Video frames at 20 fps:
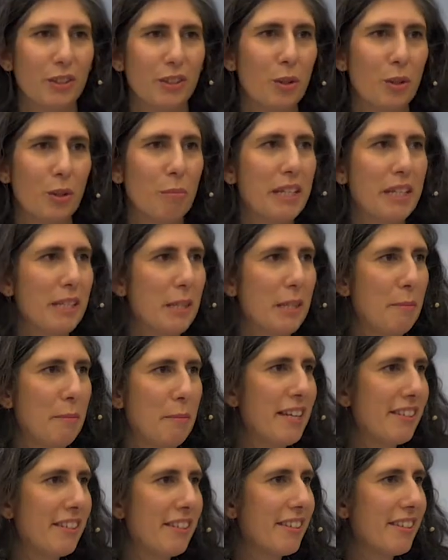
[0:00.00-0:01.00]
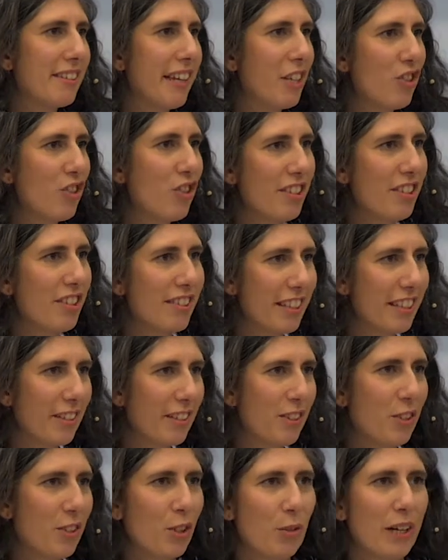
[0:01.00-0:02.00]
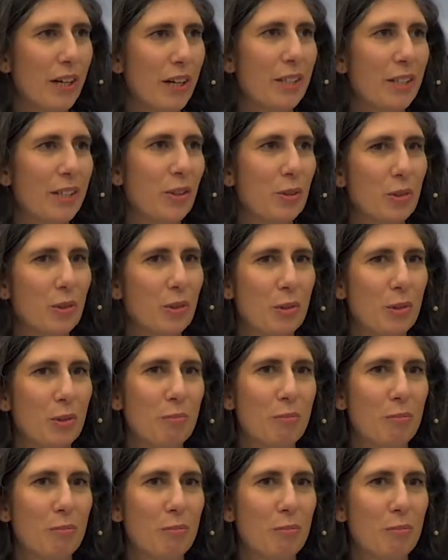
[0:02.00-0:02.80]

the European Space Agency, so I don't